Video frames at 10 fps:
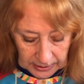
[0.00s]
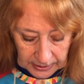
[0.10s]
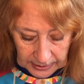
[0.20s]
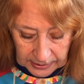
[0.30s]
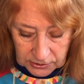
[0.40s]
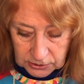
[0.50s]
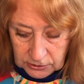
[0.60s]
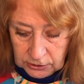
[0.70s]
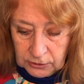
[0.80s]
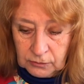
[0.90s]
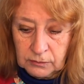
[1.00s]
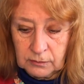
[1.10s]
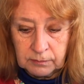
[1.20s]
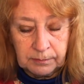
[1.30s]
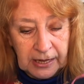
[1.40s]
and new
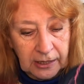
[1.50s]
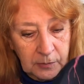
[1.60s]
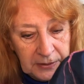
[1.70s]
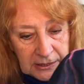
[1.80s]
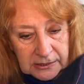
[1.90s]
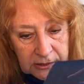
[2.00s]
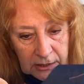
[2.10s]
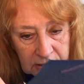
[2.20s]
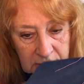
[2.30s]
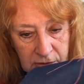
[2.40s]
back pieces